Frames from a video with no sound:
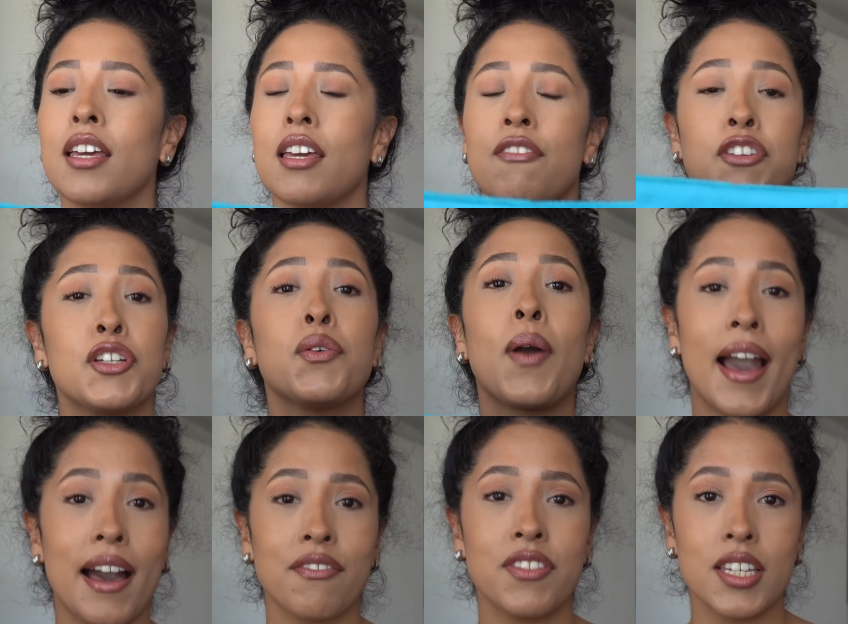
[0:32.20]
If you don't
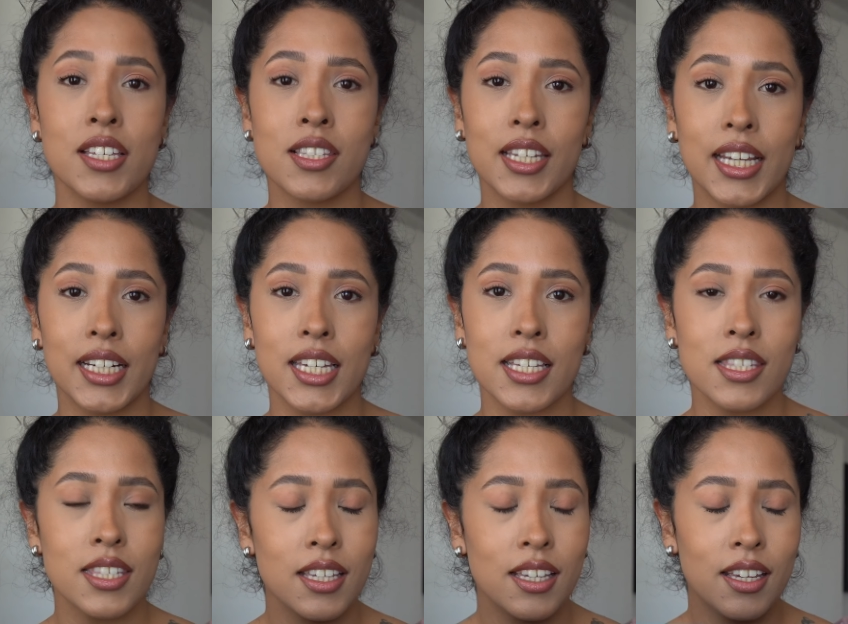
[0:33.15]
have this,
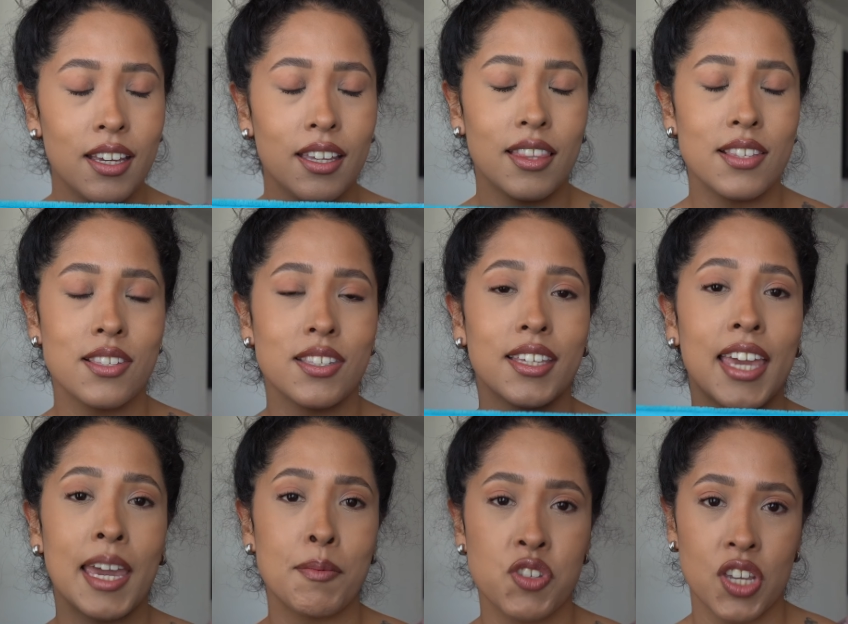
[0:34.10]
ladies, this is a
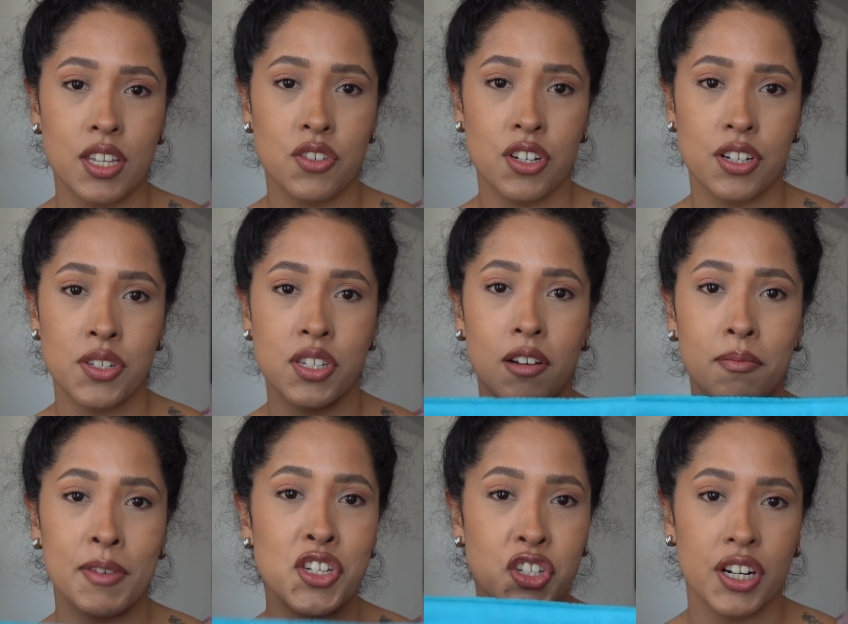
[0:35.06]
game changer. So I'll
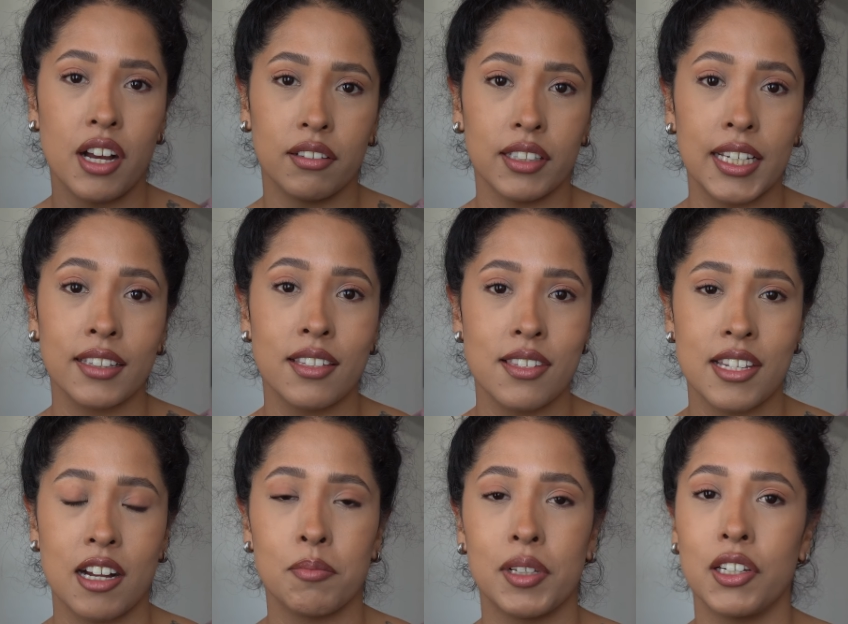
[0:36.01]
make sure I'll link this
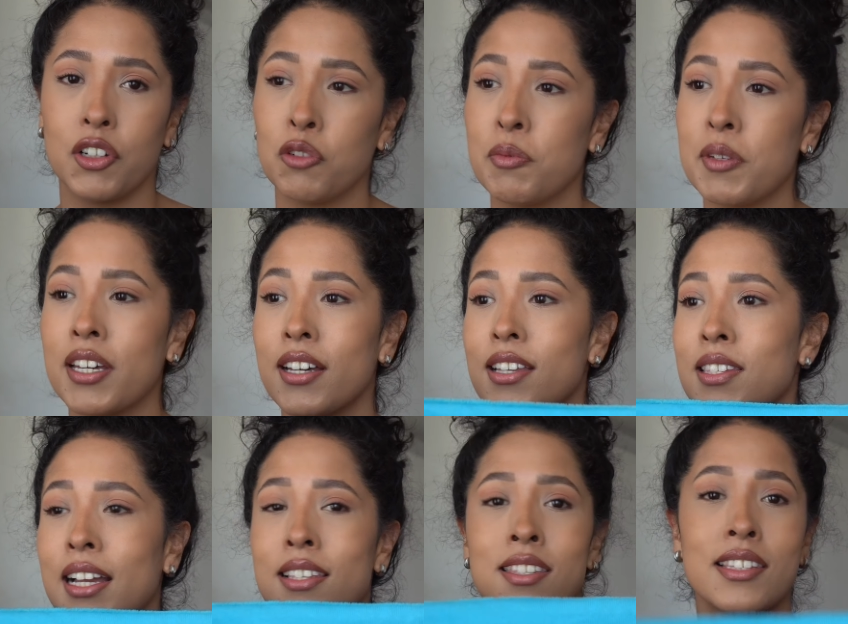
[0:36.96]
down below because
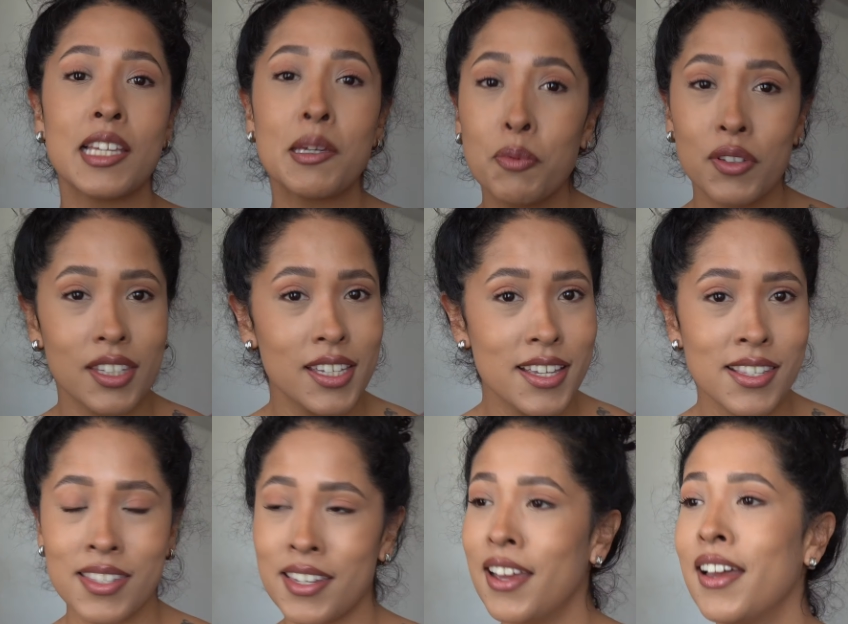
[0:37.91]
I sleep with
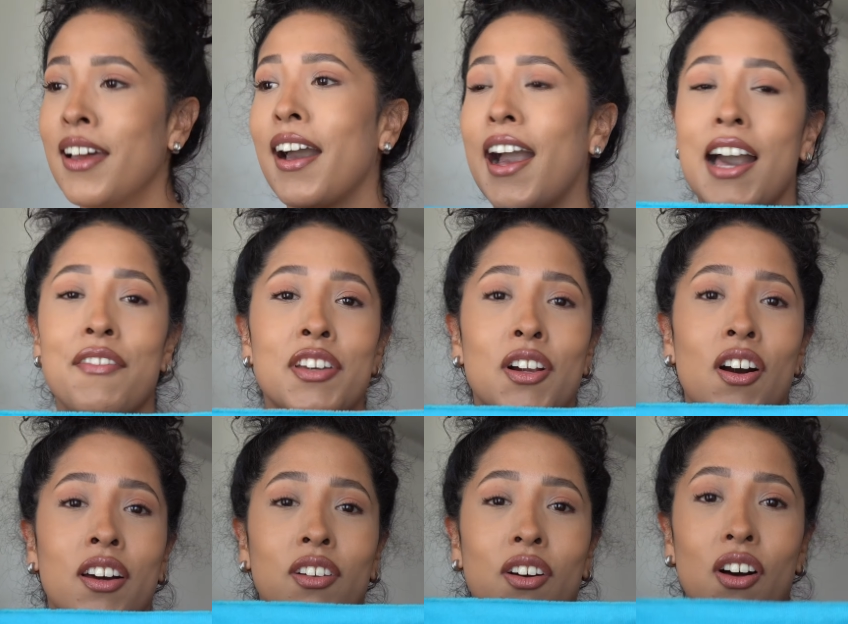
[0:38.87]
this. I have it
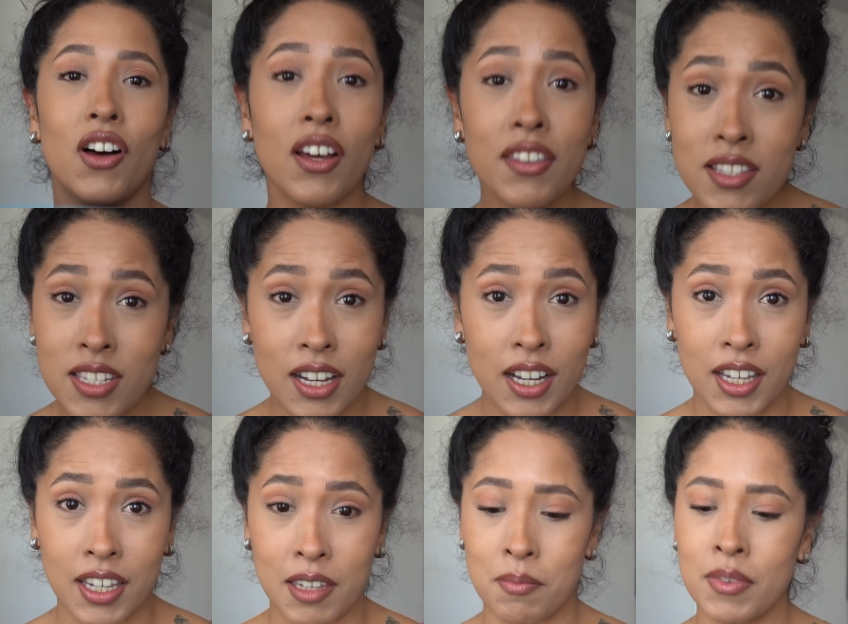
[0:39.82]
on all the
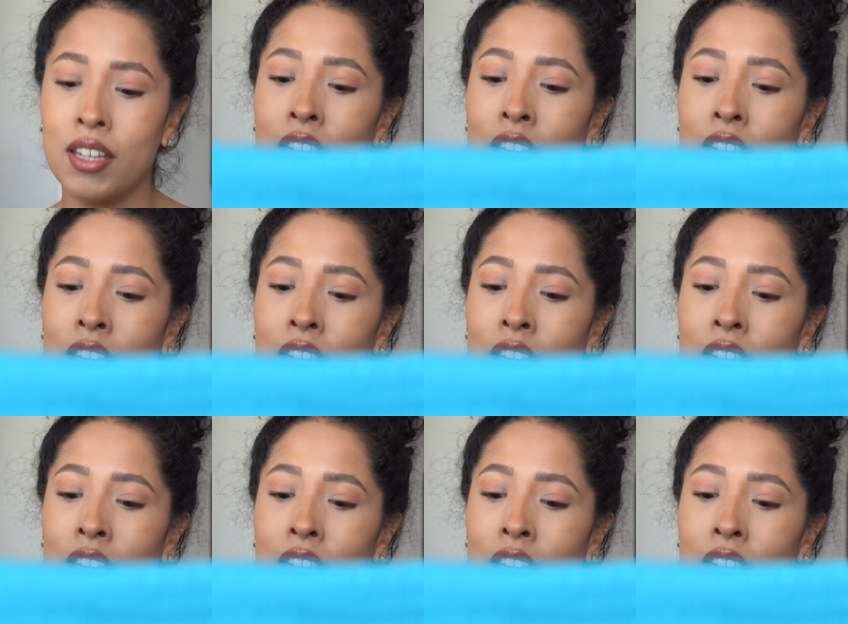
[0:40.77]
time.